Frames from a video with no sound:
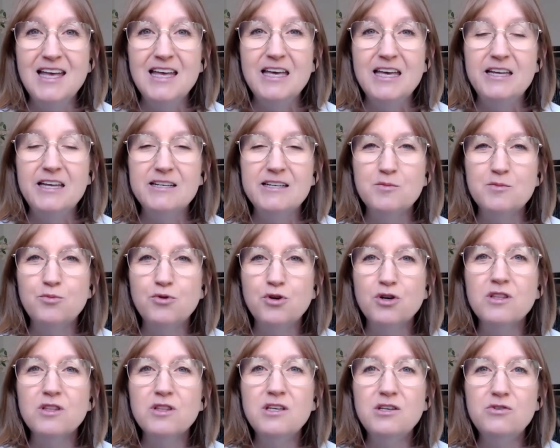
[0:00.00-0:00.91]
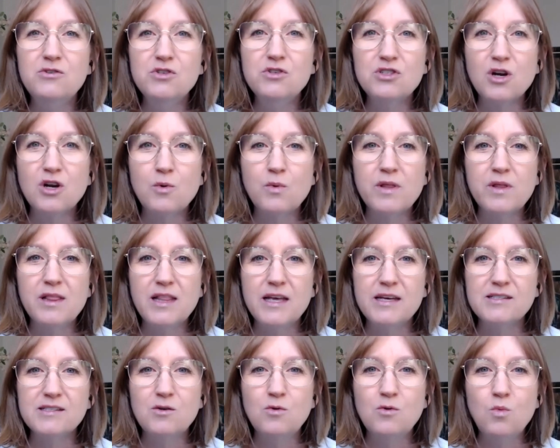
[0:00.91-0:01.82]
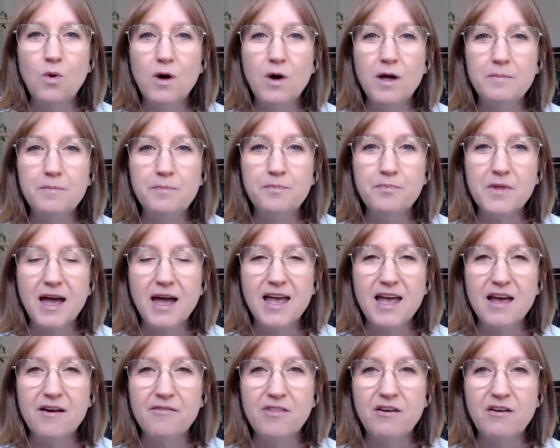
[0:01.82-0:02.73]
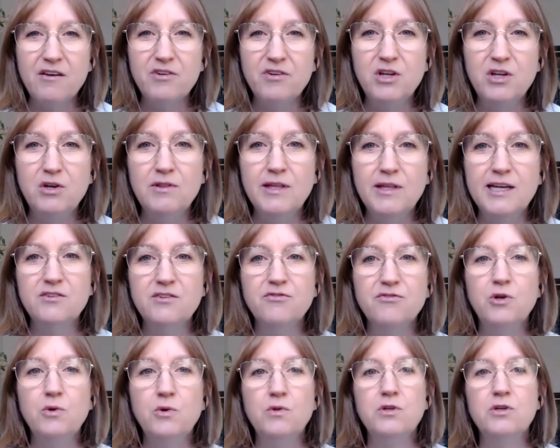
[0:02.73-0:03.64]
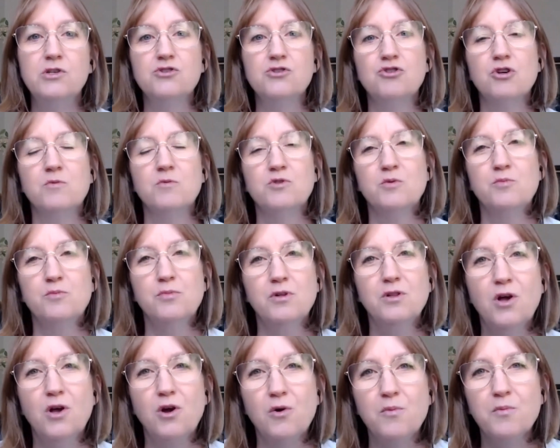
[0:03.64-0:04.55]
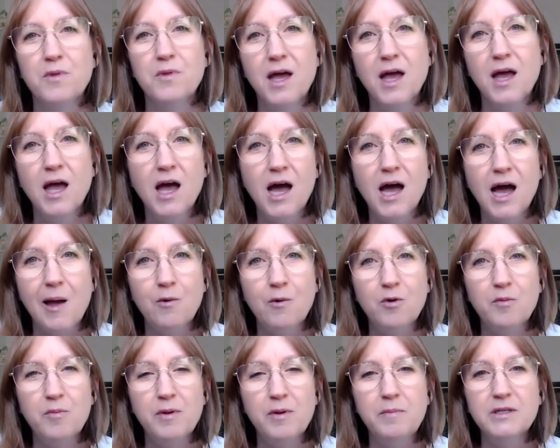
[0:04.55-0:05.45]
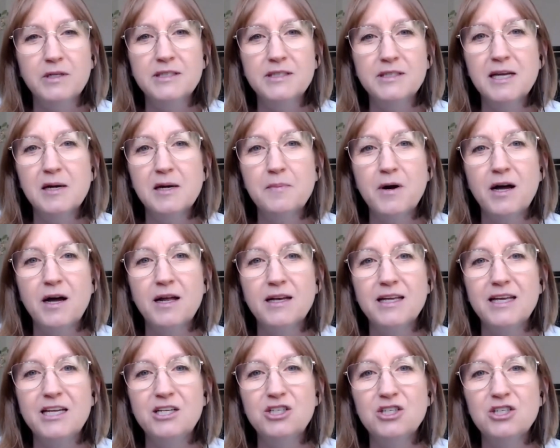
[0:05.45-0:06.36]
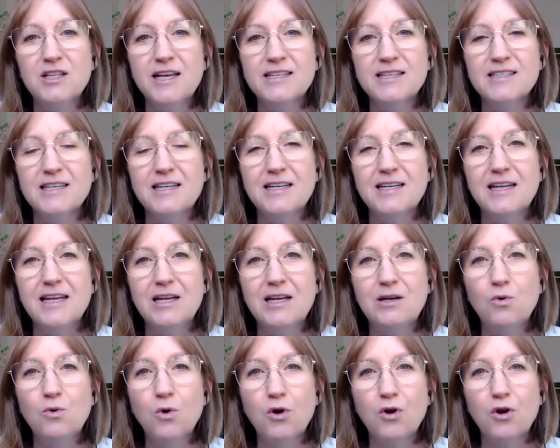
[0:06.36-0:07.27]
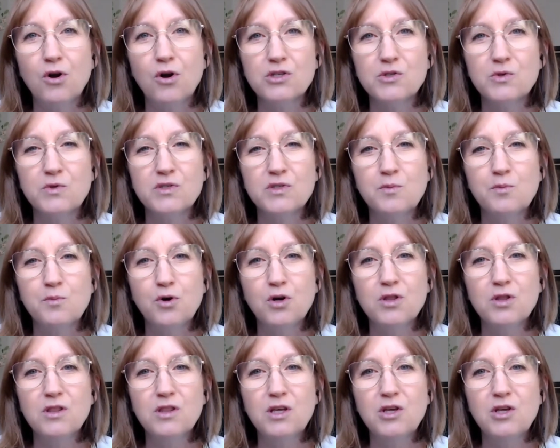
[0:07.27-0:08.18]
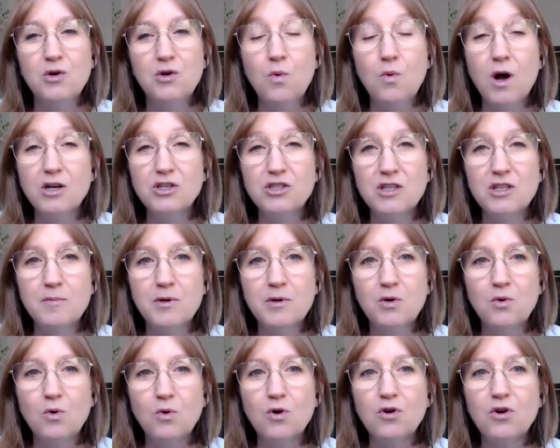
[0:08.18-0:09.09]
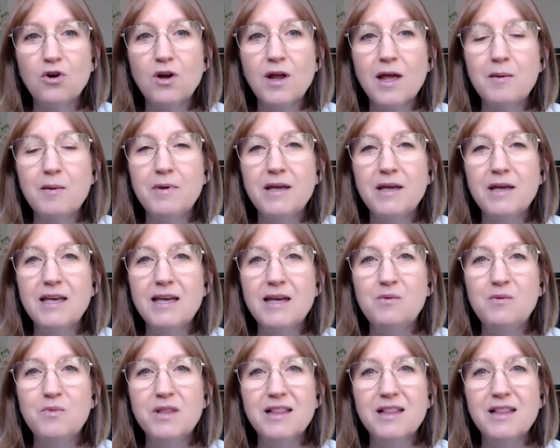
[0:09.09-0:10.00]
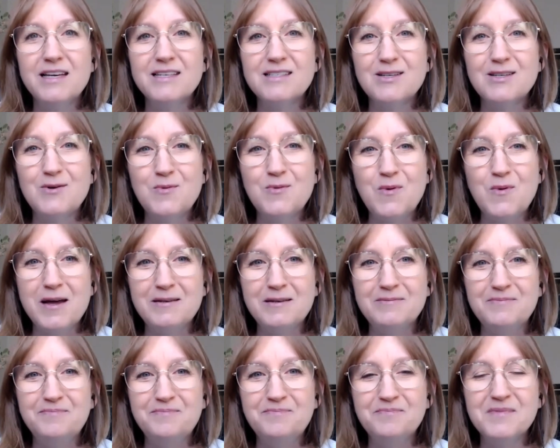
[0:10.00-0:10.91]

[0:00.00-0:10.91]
It is important that you start with lesson one. I have that video linked for you in the description below. I will be building upon each lesson in order, so it's important that you watch them in order and begin with lesson one.